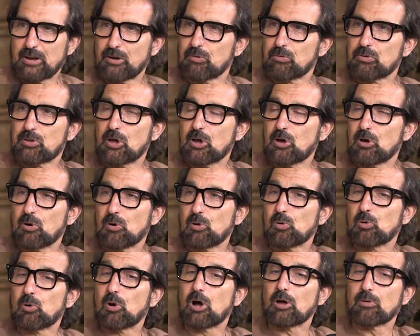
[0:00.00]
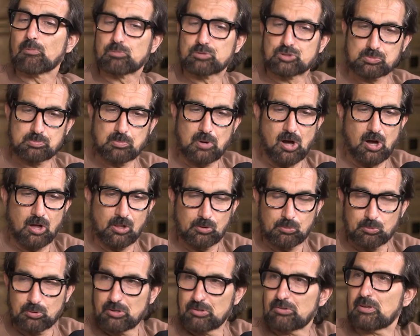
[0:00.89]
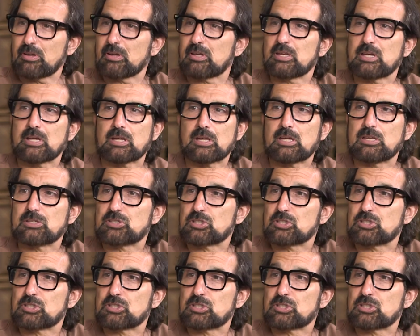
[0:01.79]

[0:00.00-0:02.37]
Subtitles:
don't know on smaller ones. Is